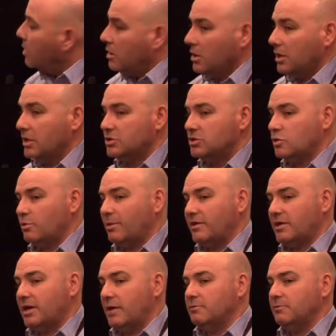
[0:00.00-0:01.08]
You need to talk about the
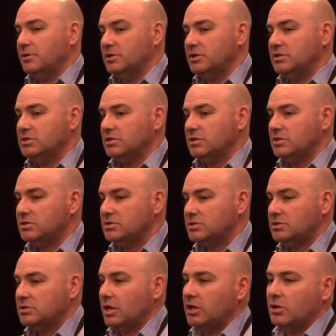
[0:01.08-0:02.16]
capabilities in
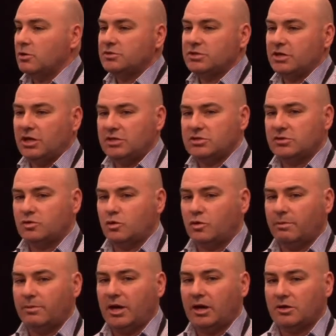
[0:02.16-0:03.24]
this, and you also need to talk
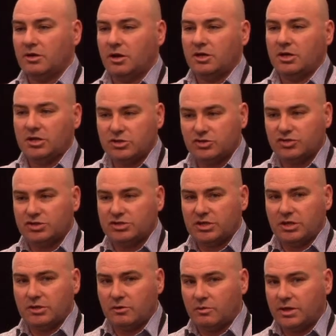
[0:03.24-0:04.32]
about, your
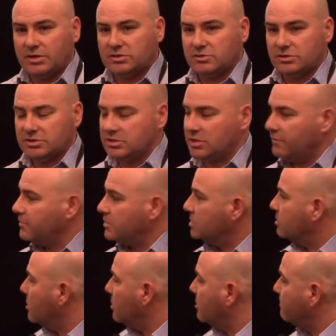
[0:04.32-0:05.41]
literacy and all that sort of stuff as
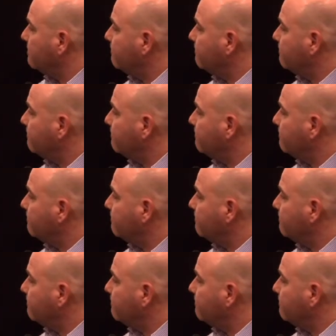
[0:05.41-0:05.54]
well.